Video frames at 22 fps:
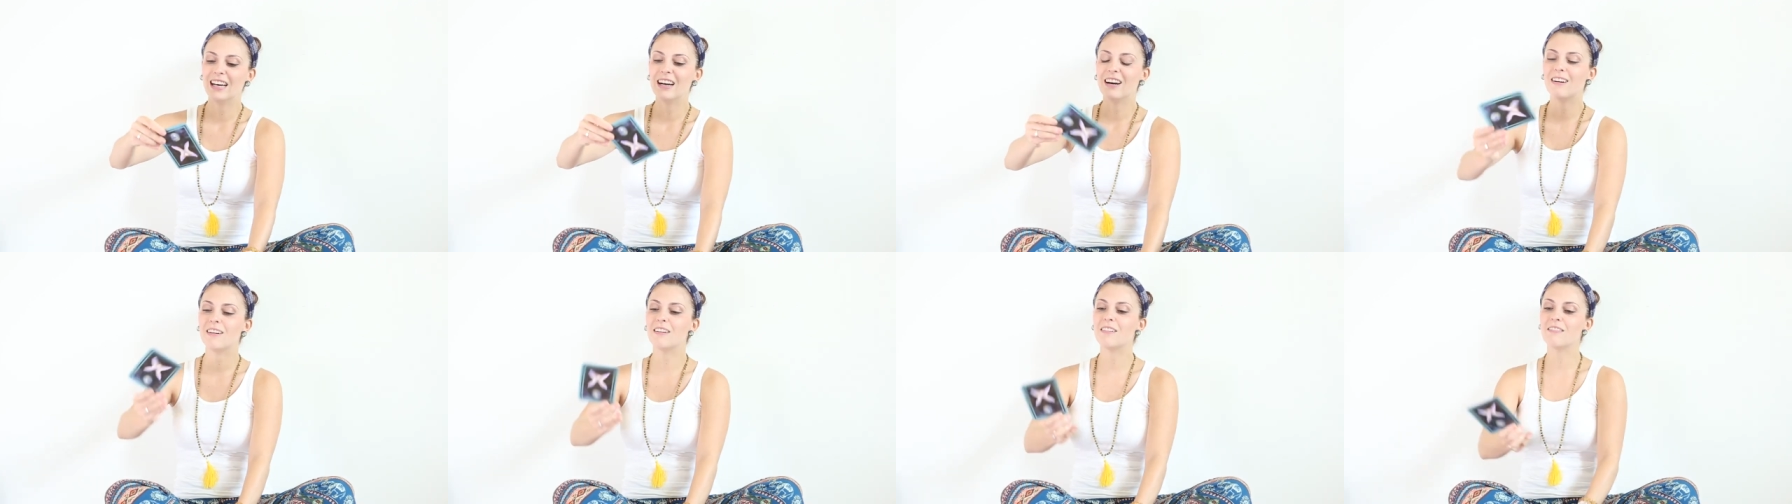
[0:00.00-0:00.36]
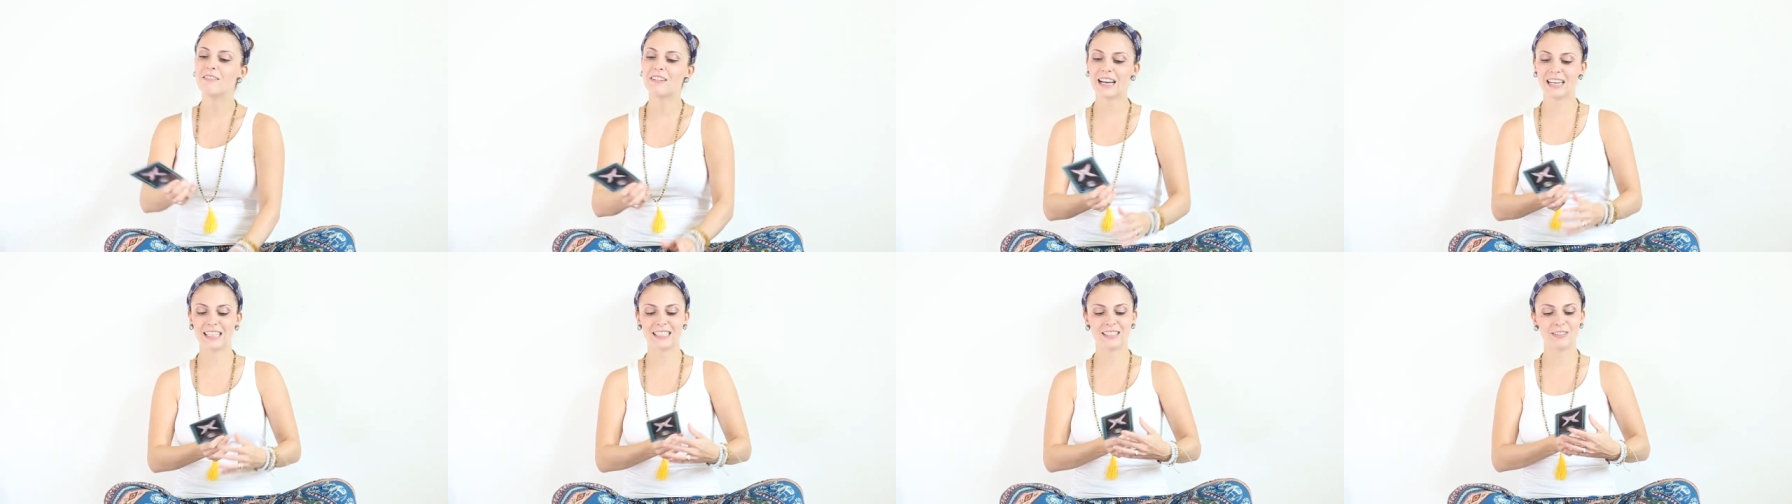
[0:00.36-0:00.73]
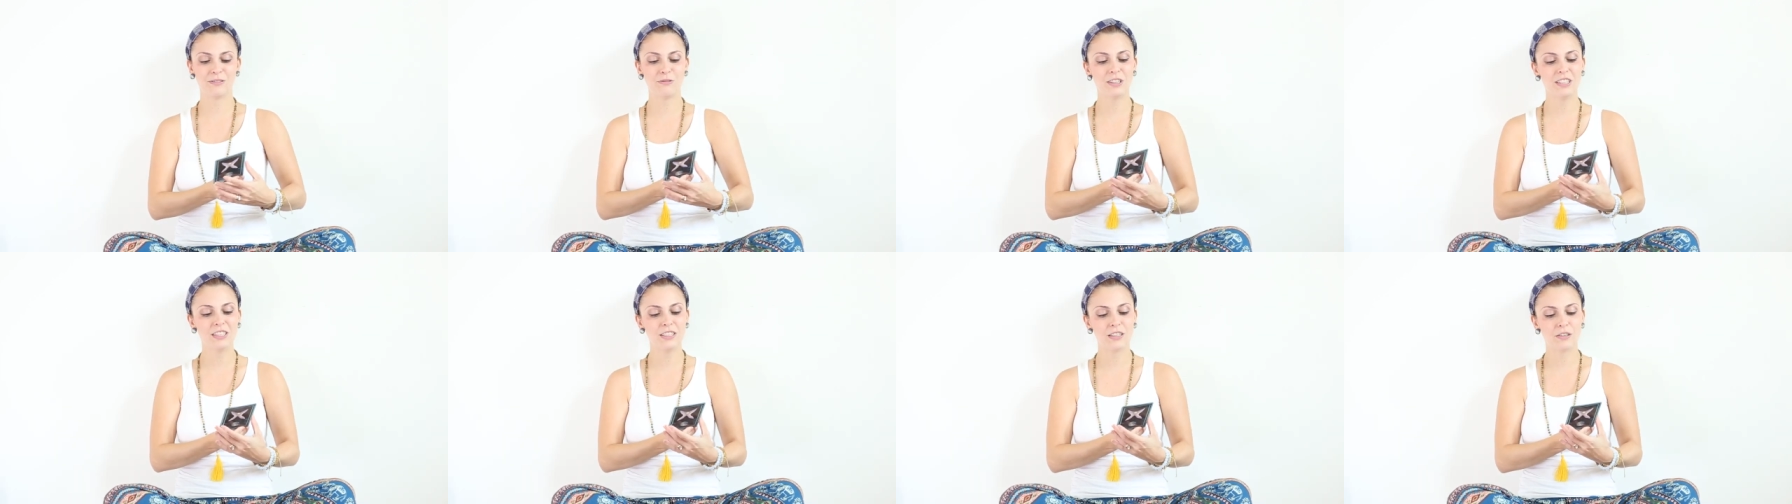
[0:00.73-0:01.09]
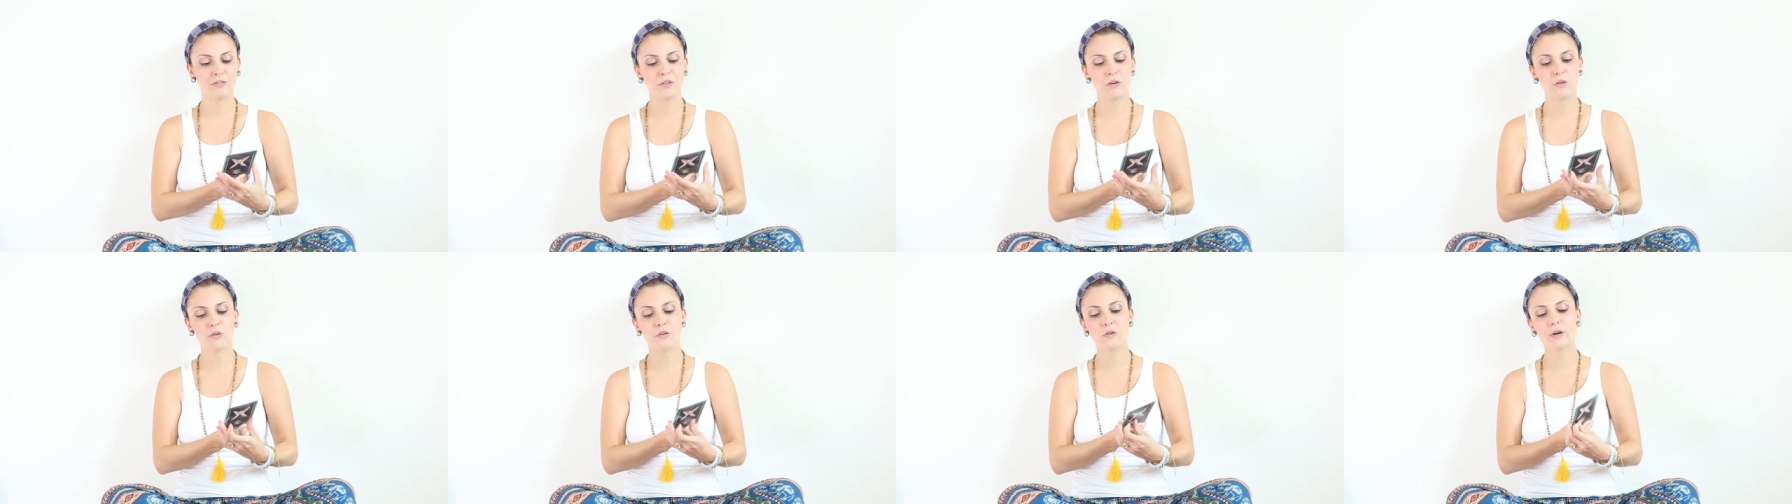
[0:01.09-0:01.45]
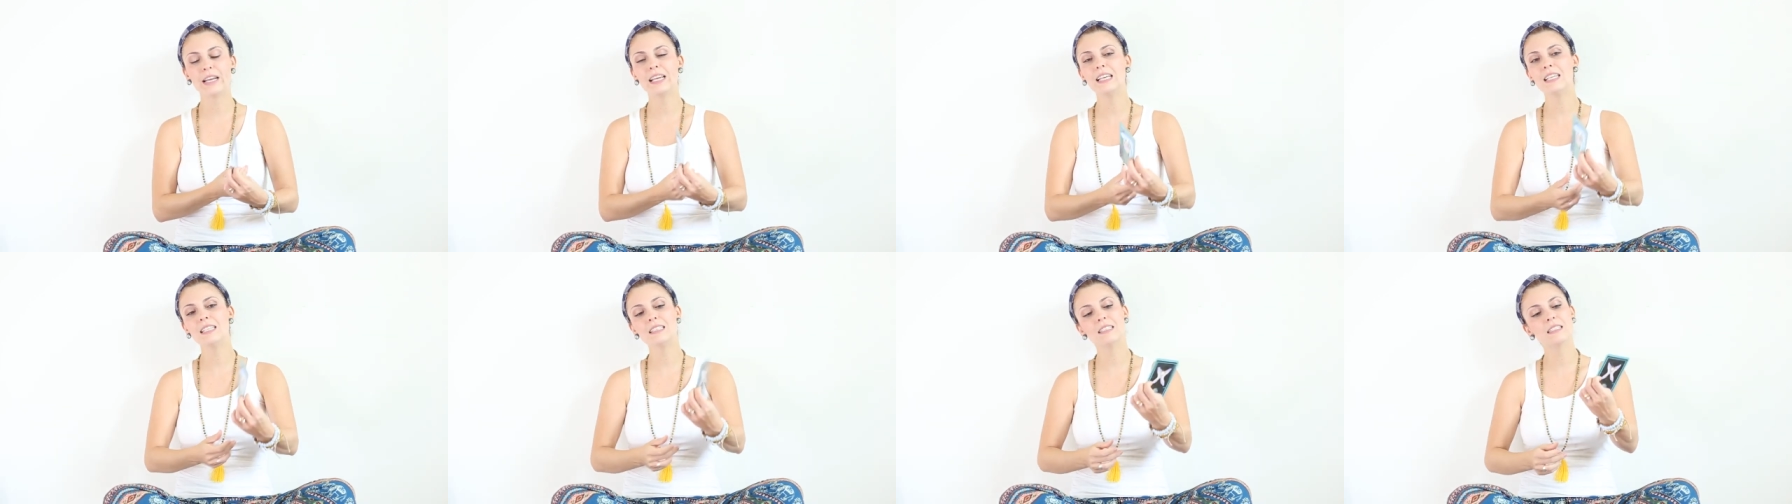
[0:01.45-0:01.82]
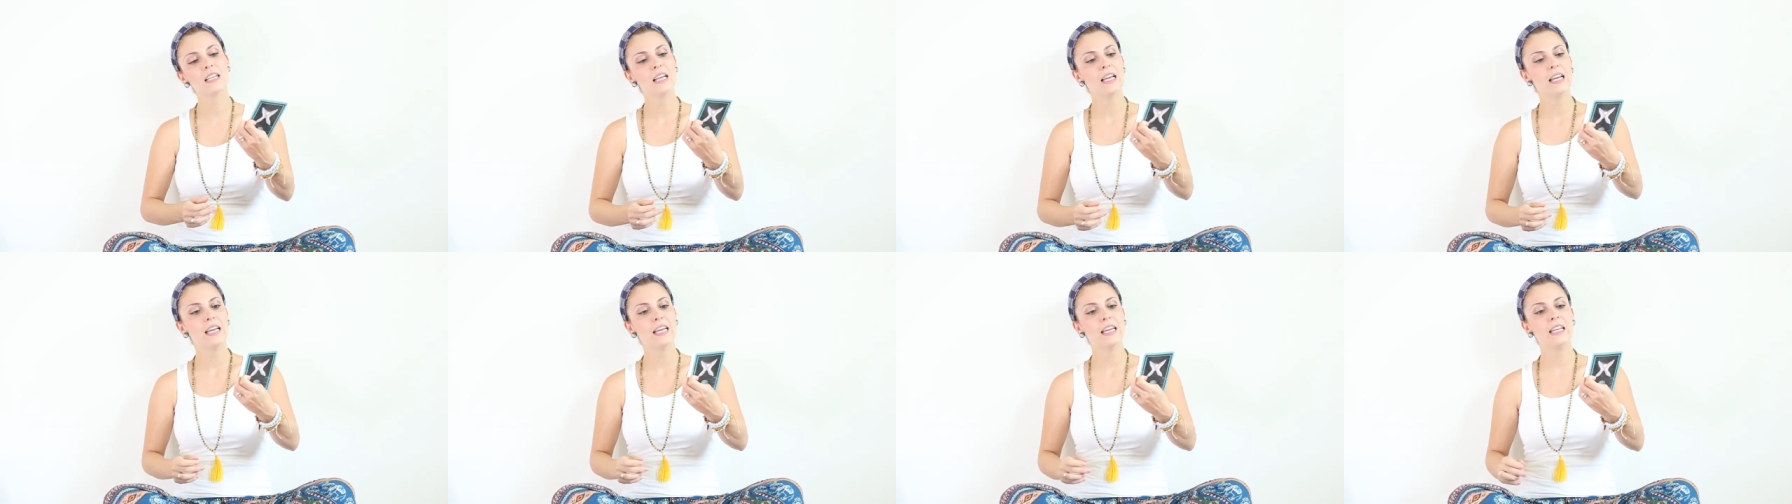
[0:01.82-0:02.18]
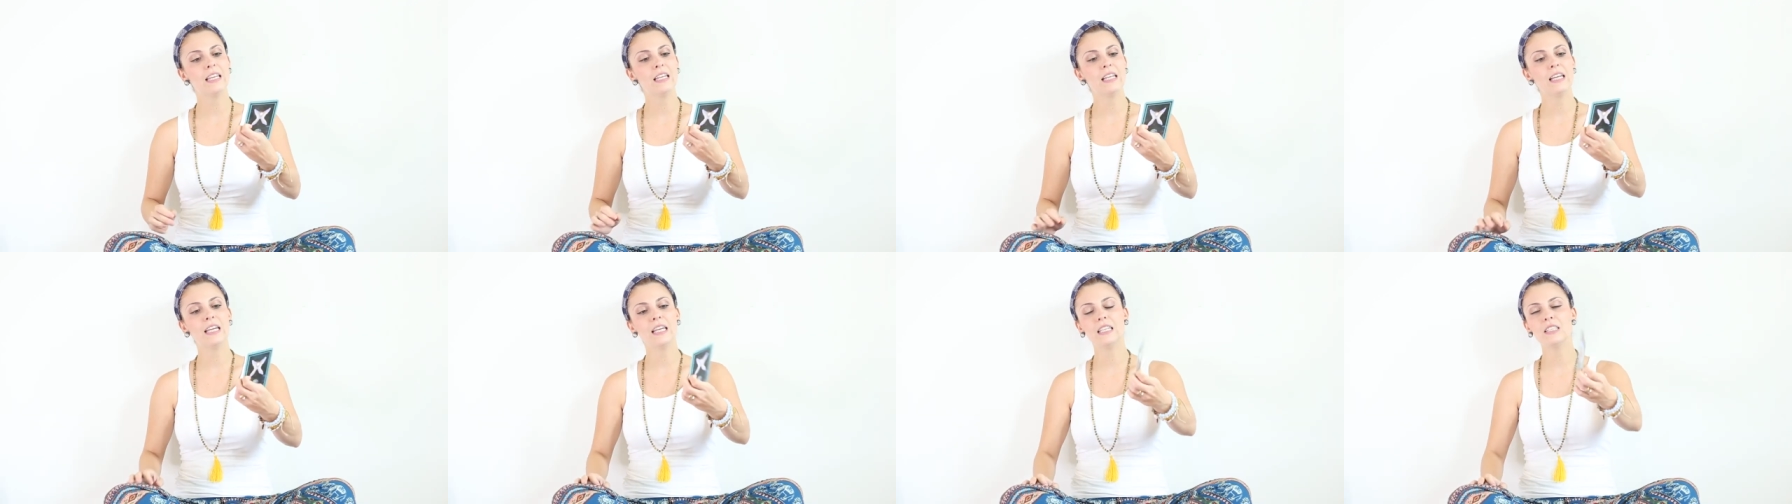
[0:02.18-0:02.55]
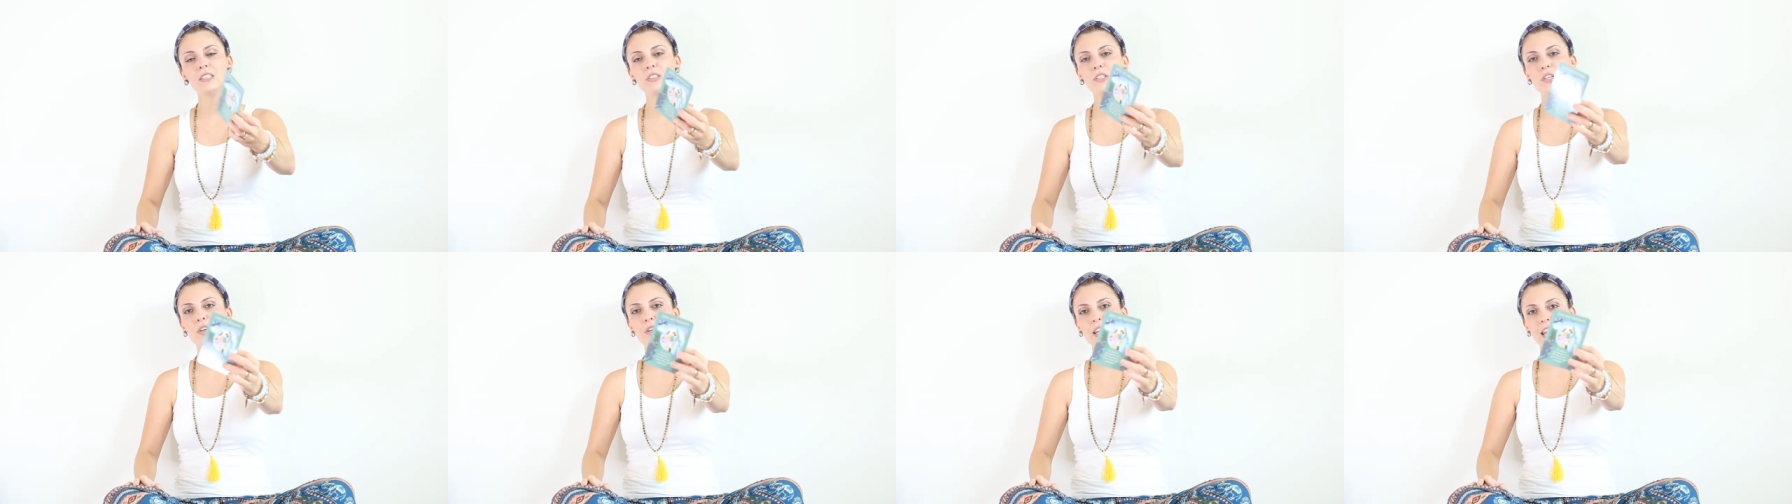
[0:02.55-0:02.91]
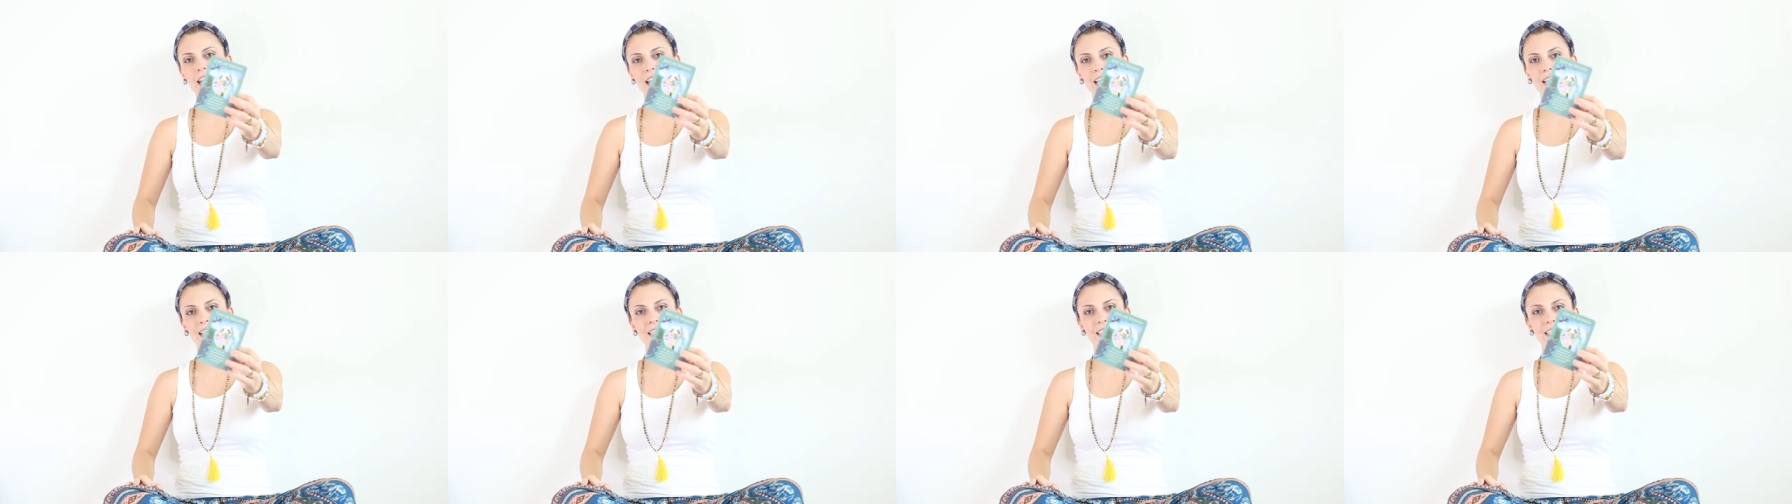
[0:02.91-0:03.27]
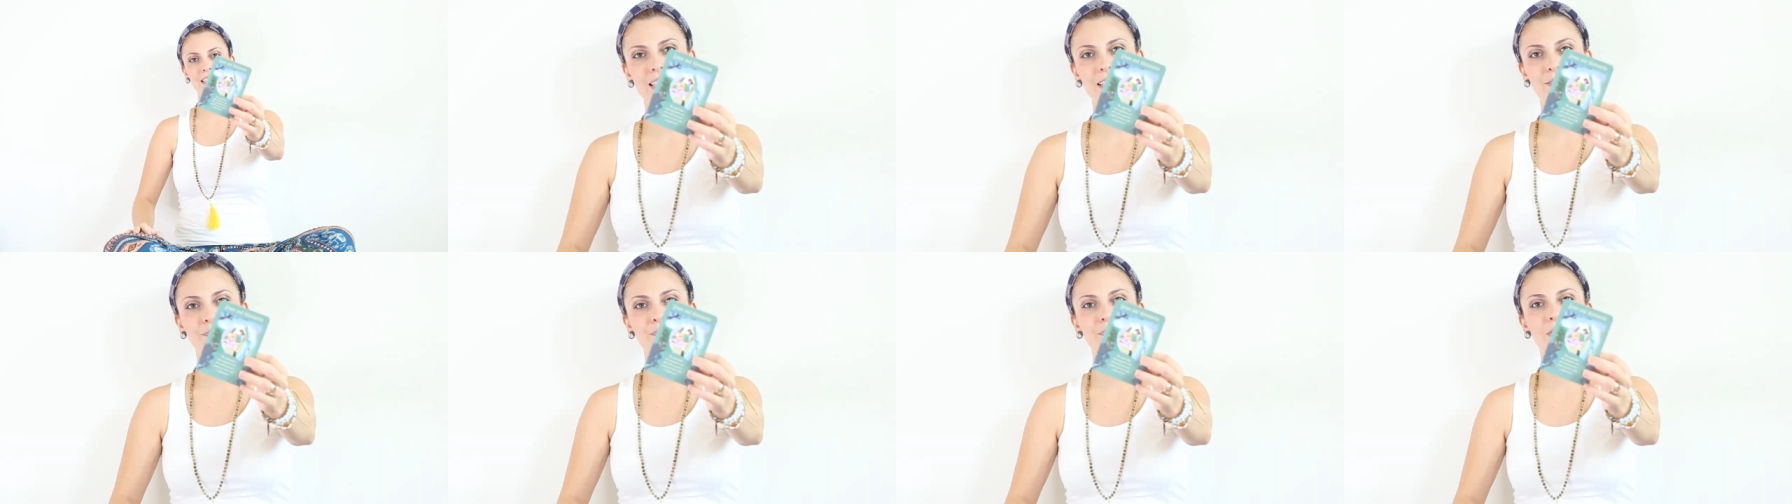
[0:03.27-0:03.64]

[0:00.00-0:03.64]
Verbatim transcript: All right, wonderful. Grace and Antoinette.